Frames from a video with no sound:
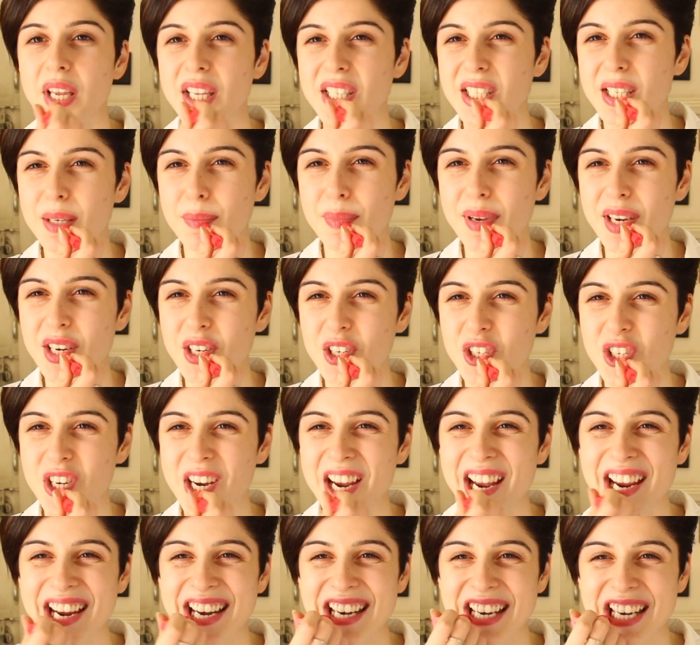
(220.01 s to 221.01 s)
it's a bit
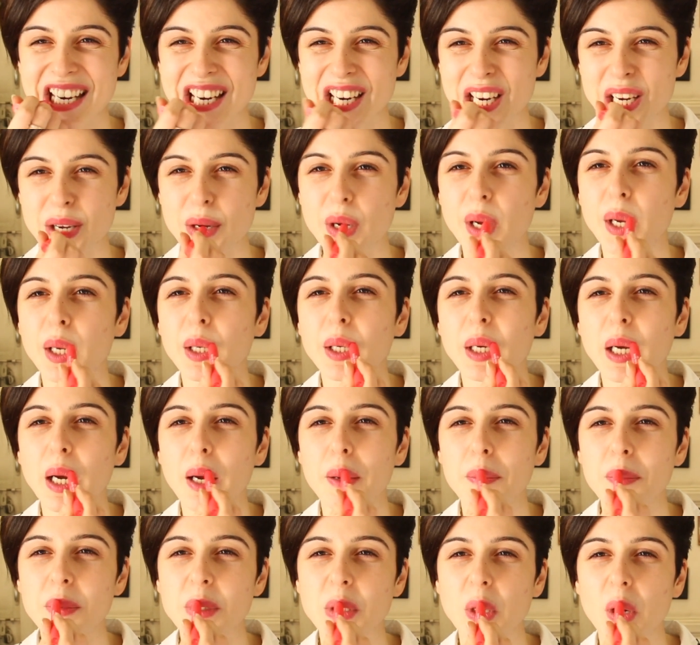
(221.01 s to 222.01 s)
shiny
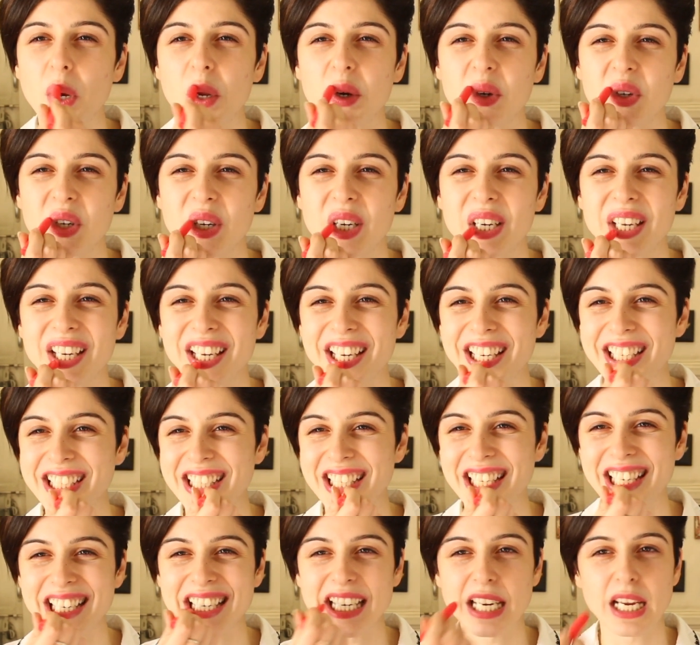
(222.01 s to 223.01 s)
comes on really
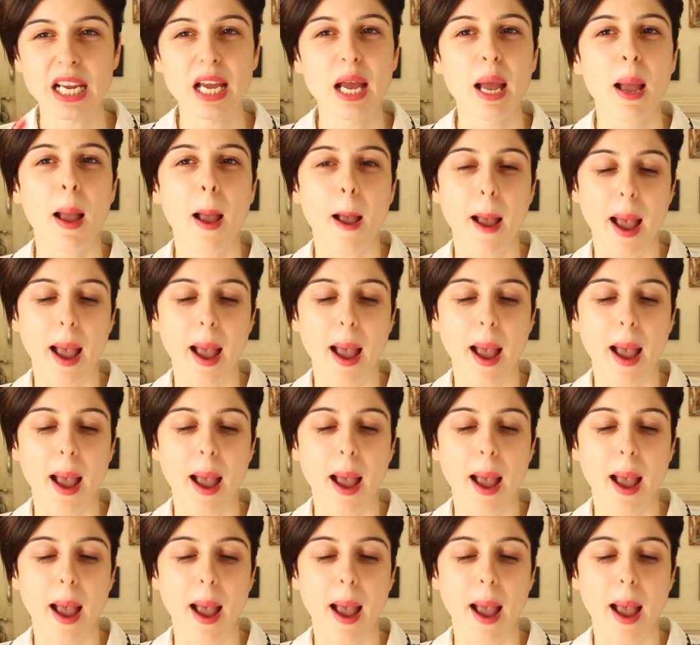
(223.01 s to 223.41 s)
easily